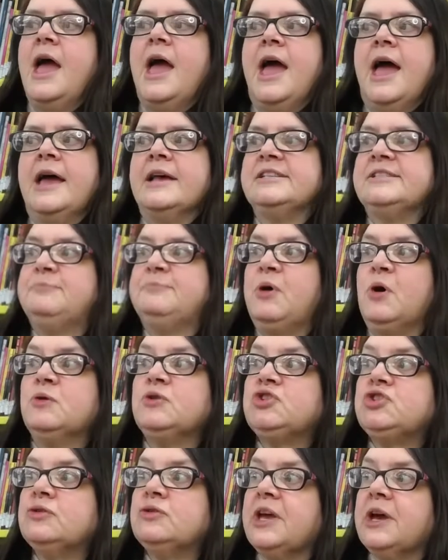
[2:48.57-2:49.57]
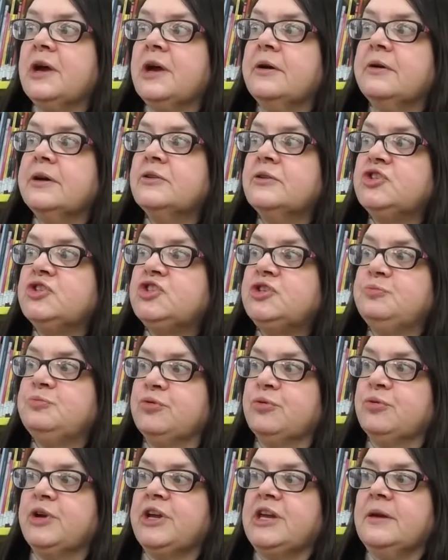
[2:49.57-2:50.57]
As postal carriers
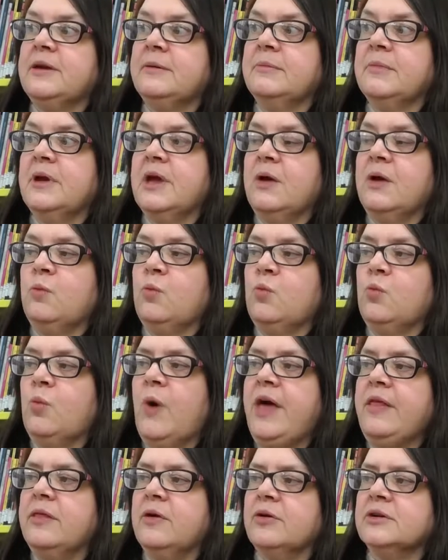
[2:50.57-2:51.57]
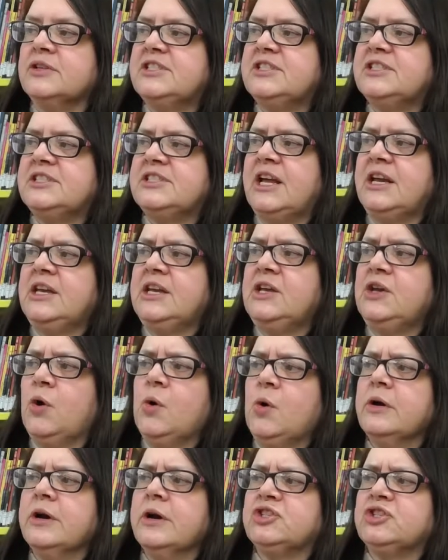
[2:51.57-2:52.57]
supreme in weather sunny
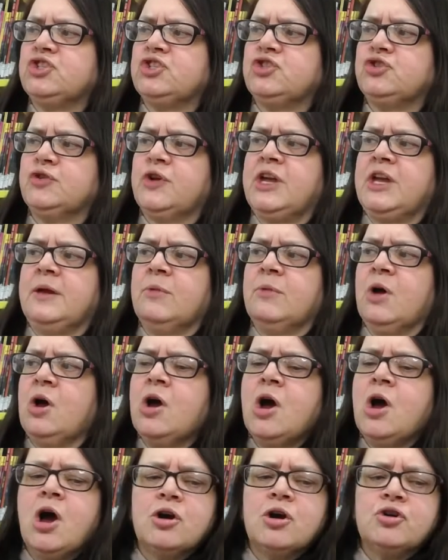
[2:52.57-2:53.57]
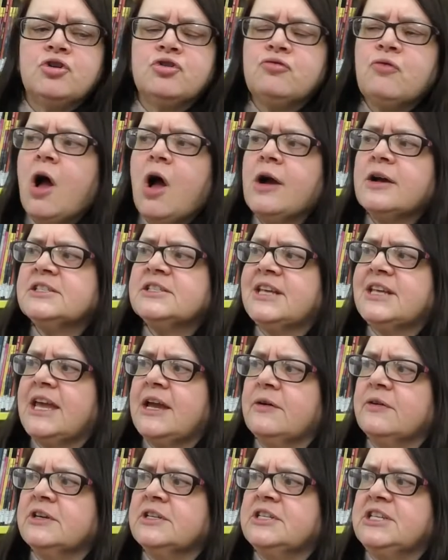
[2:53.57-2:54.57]
or extreme, Crocs
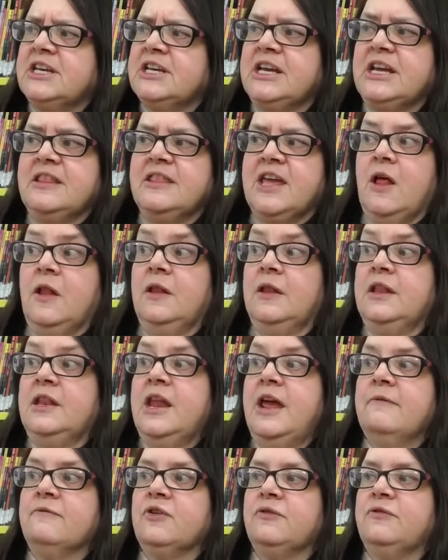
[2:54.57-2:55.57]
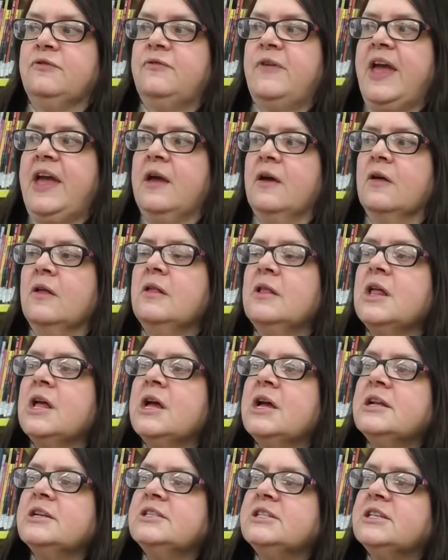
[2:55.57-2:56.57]
guarantee they'll never fail,
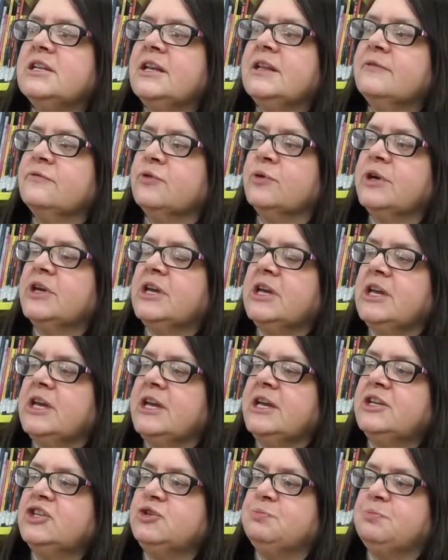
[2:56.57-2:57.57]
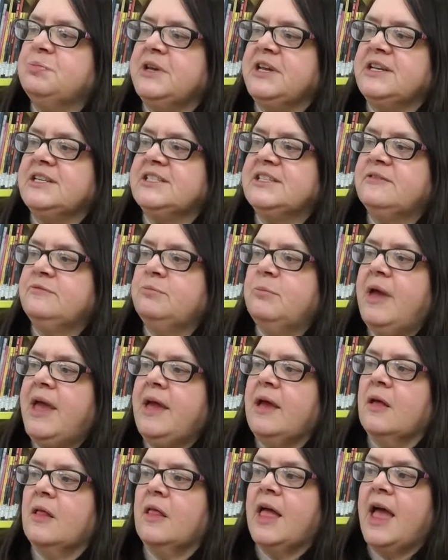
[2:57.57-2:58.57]
delivering each piece of
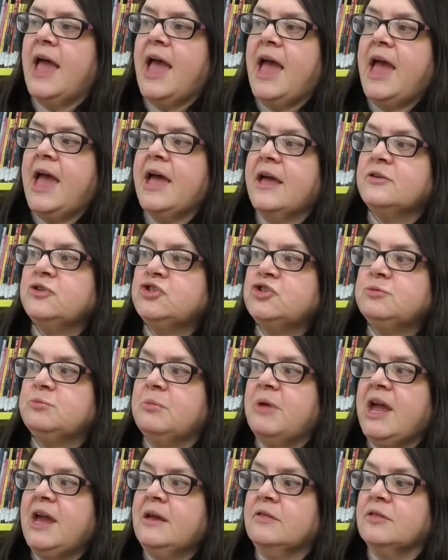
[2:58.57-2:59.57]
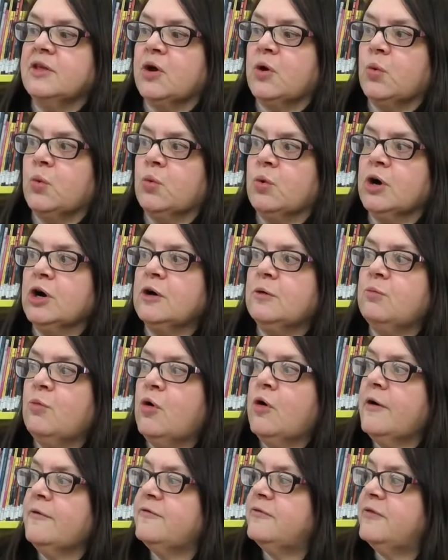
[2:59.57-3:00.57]
mail, and to make their work
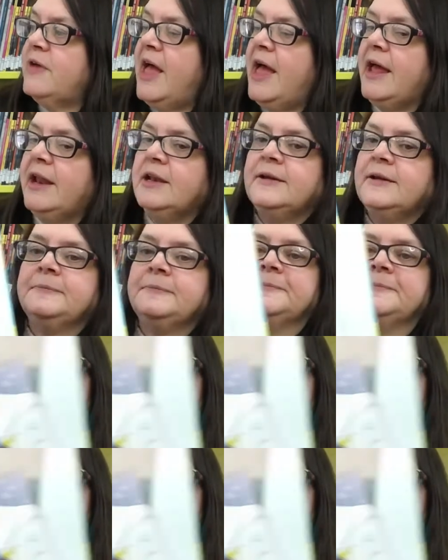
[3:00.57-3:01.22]
more fun.